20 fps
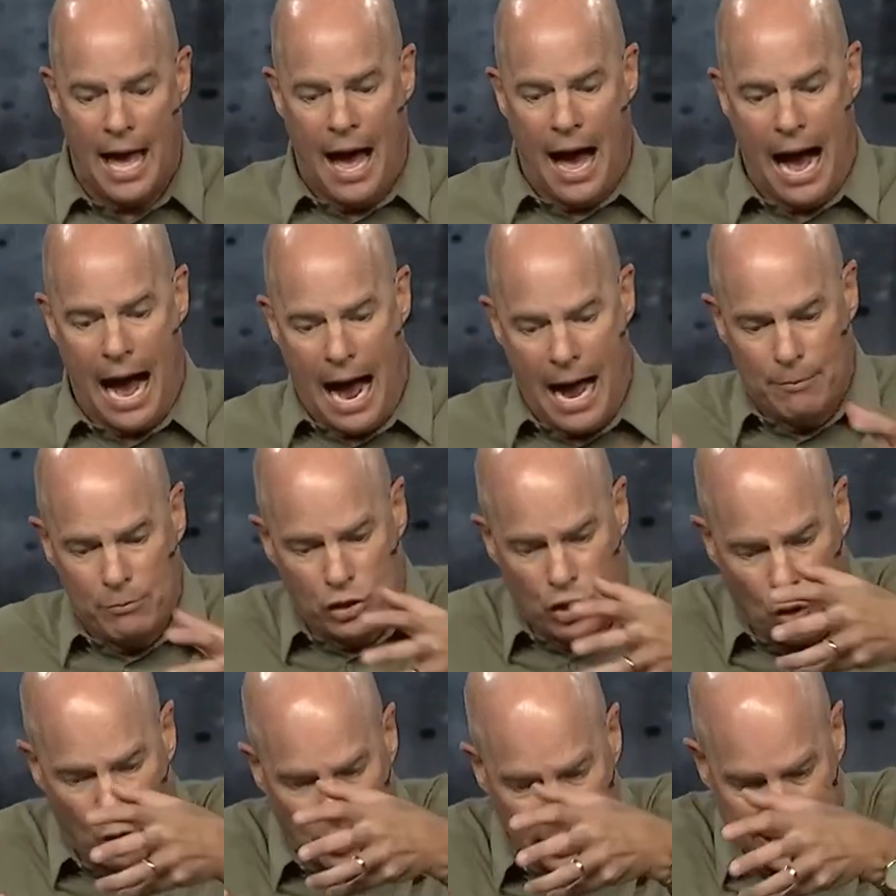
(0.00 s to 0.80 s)
I'm
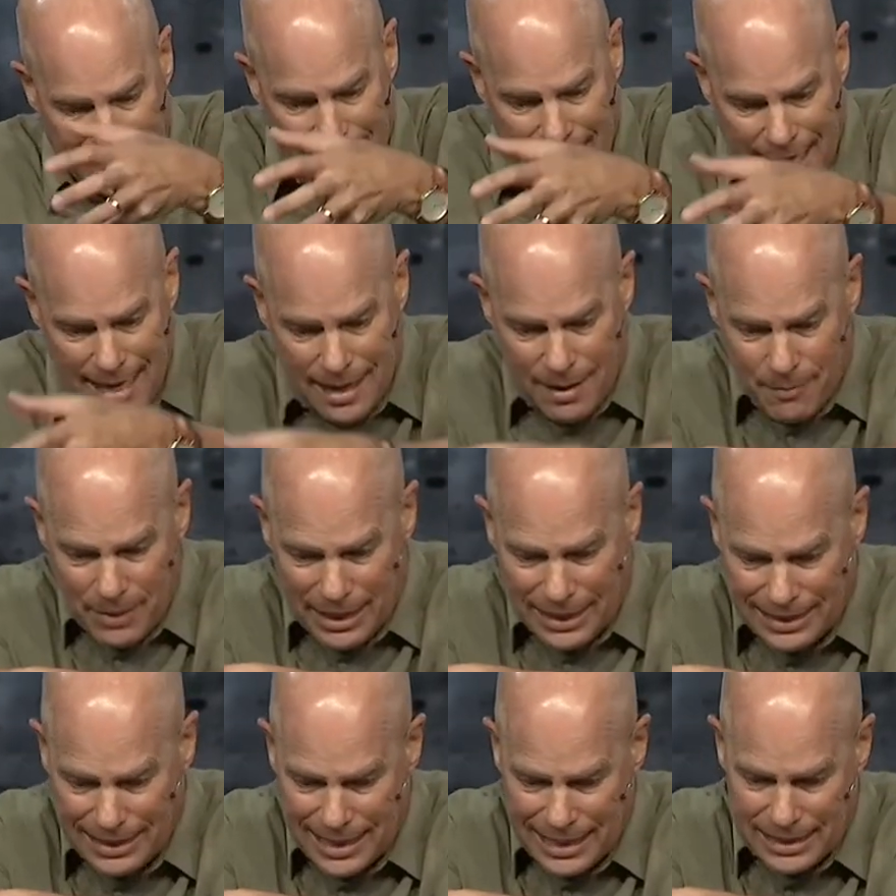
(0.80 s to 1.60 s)
joining him
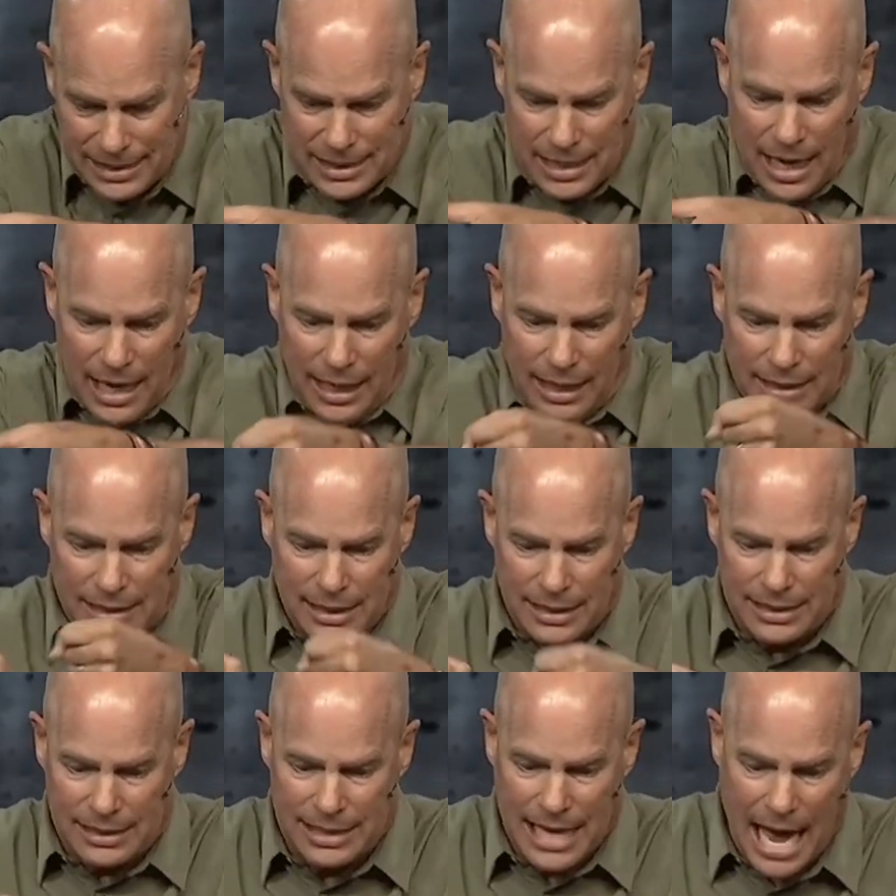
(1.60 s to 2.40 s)
in this. It's
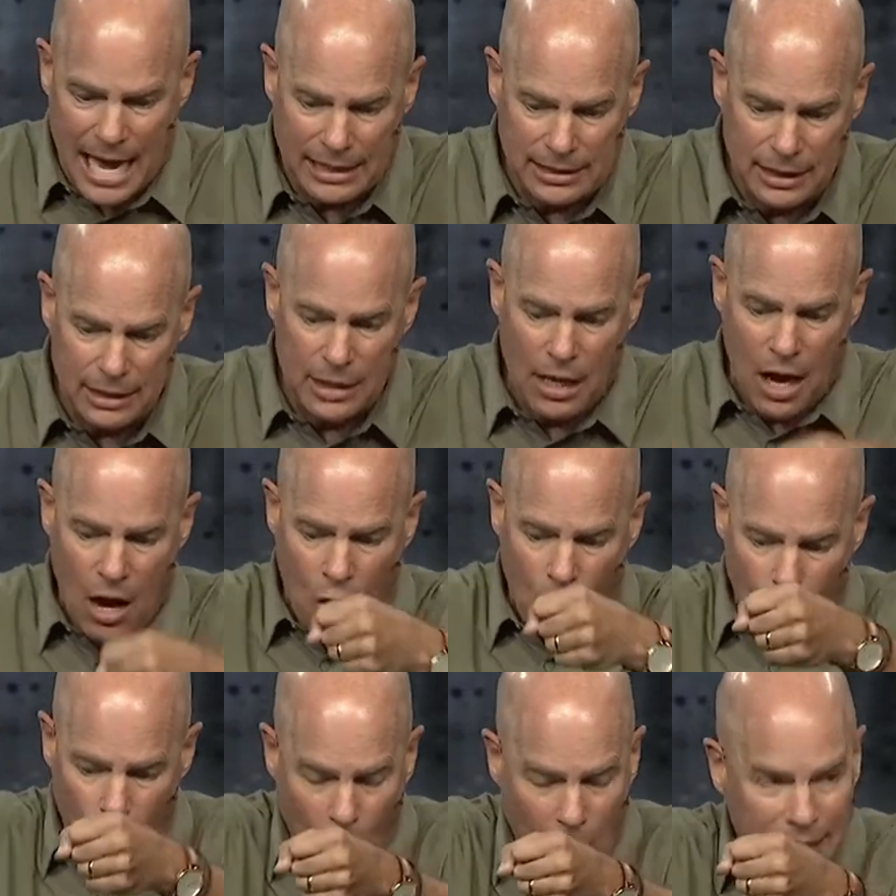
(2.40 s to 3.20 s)
exactly
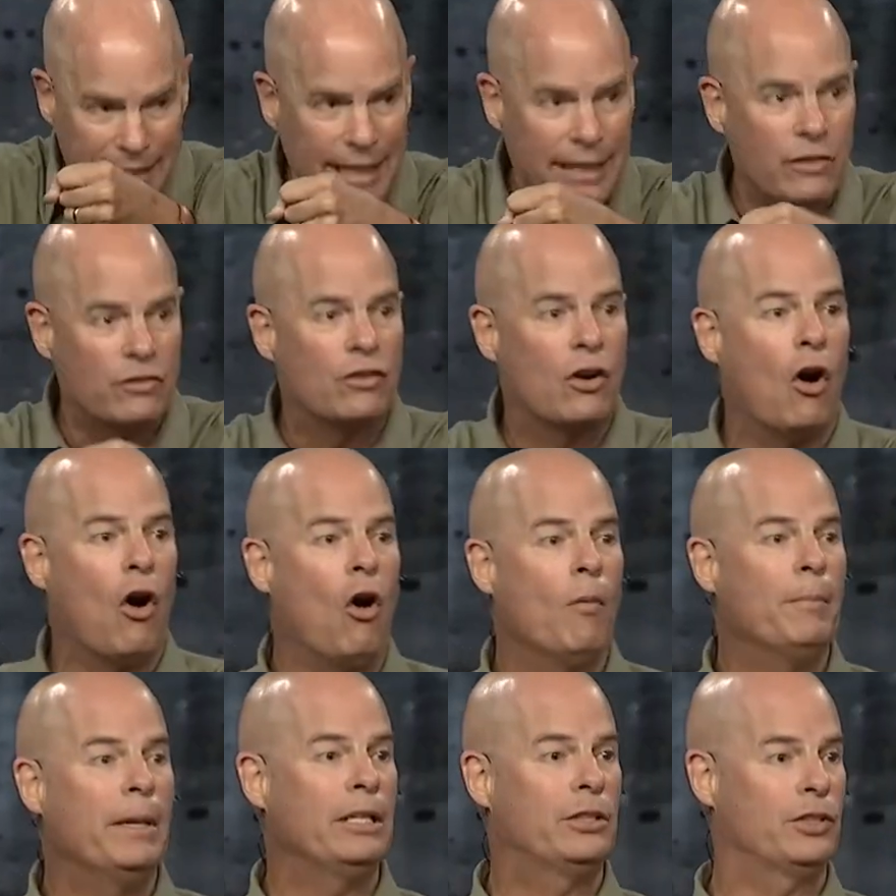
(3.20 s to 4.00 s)
what he's
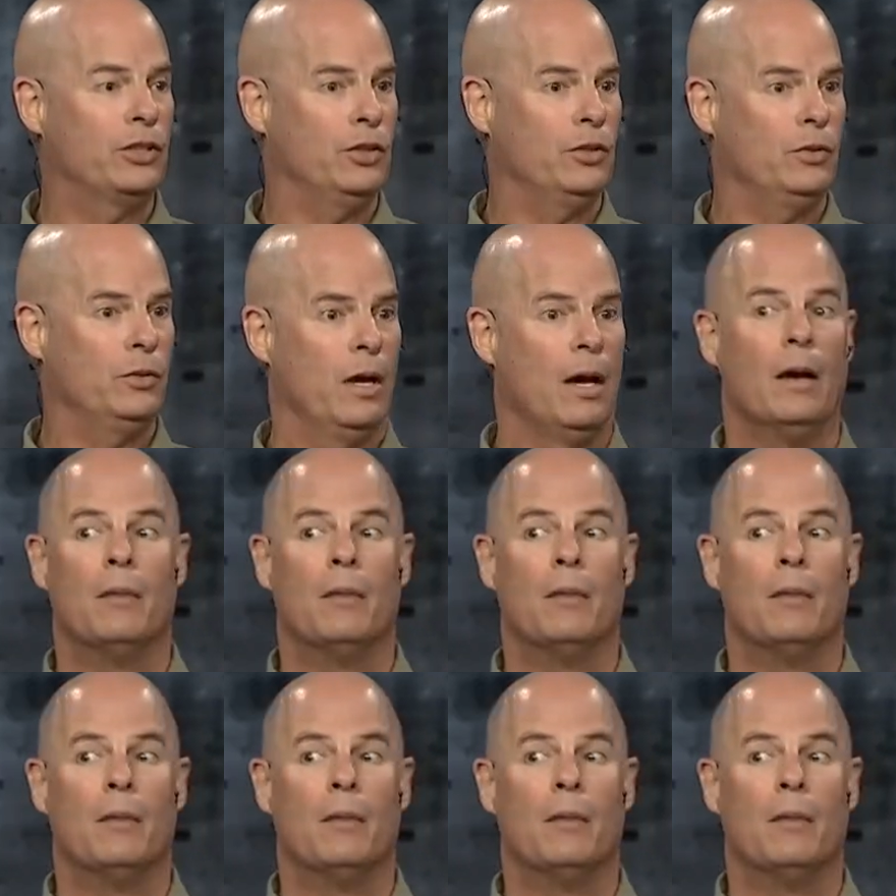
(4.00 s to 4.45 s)
called me to.